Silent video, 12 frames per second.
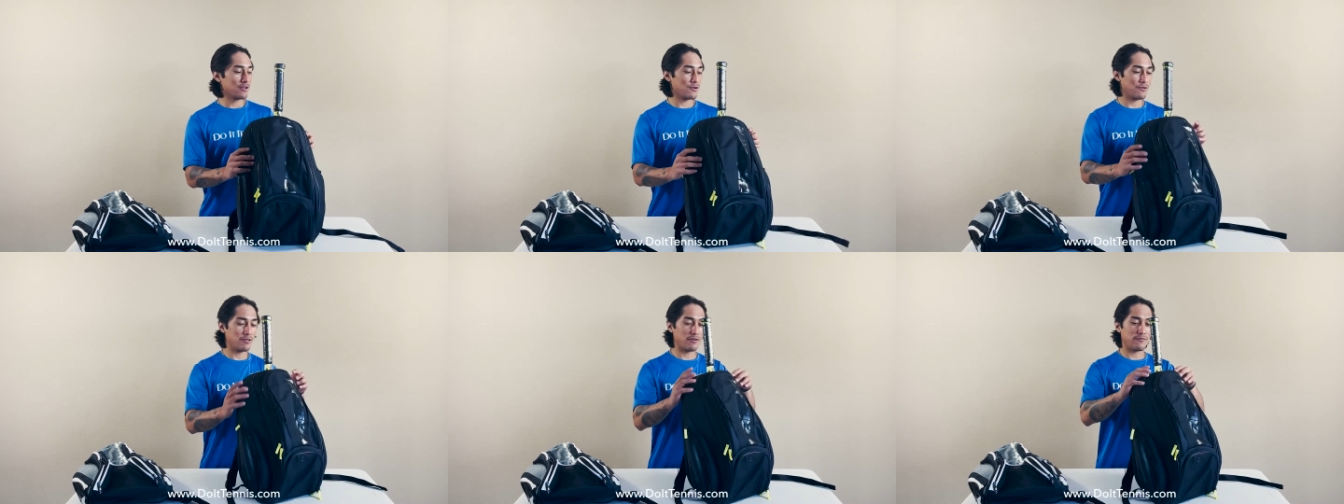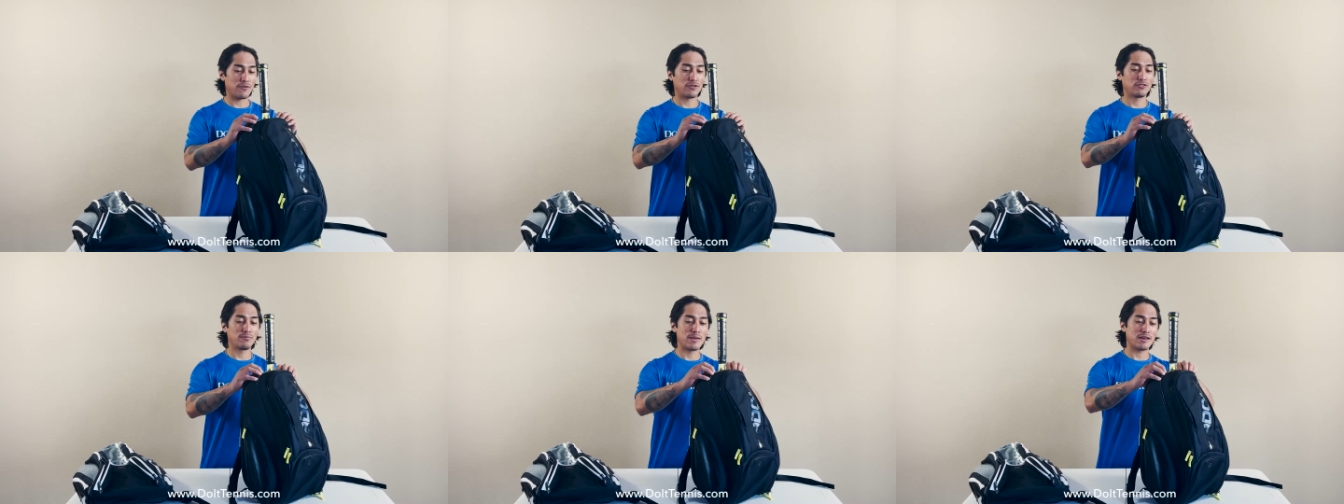Going in the
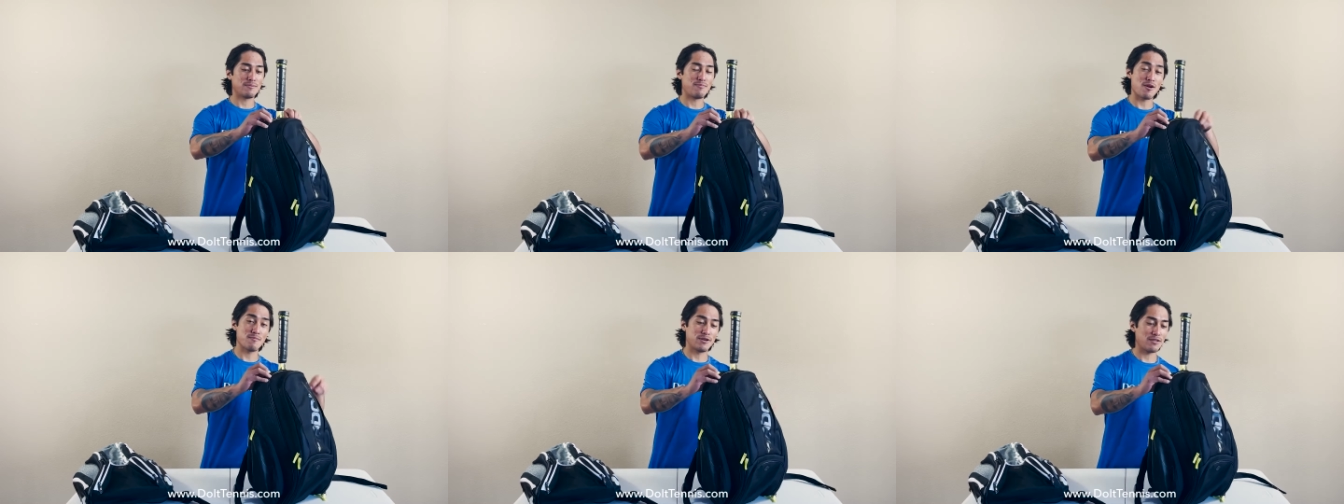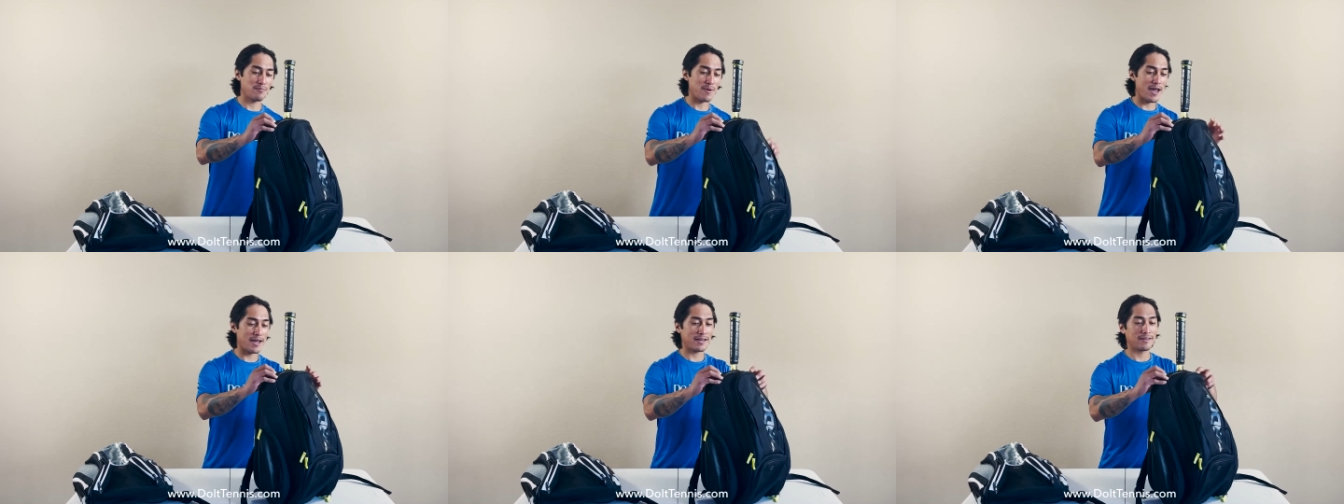first main compartment in the
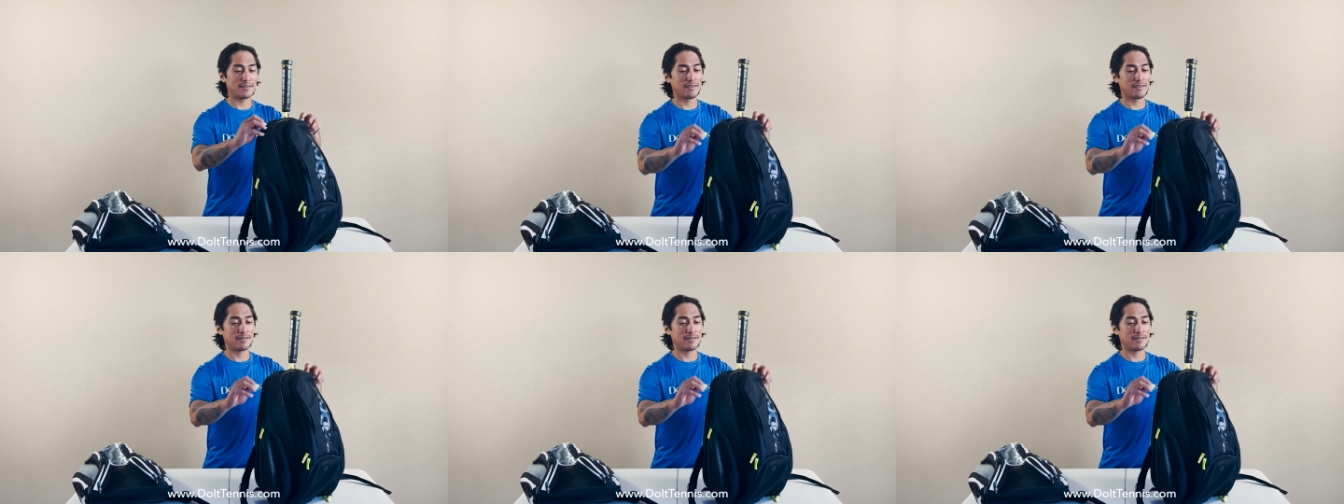back